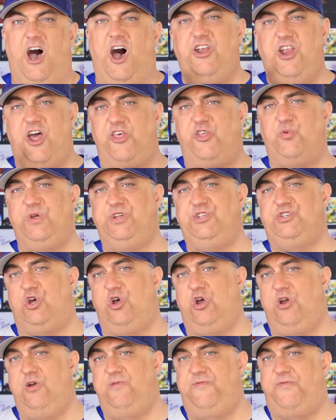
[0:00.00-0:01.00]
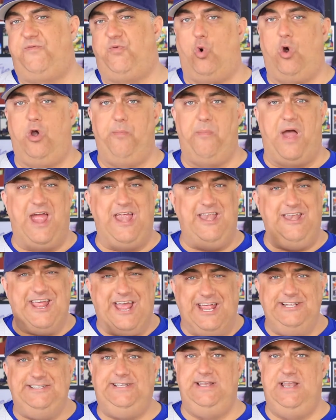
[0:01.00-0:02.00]
Another return for my
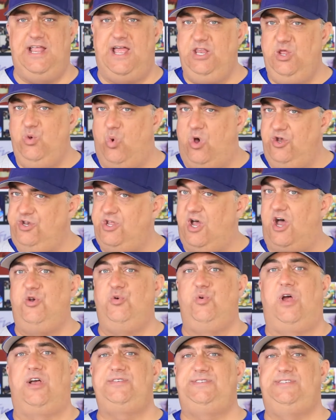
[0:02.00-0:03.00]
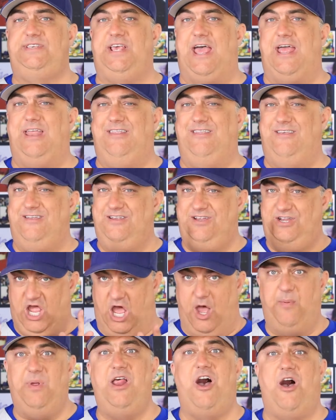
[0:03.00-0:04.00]
1991 Donruss set
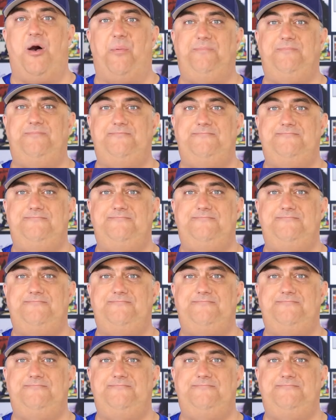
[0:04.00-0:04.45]
coming up.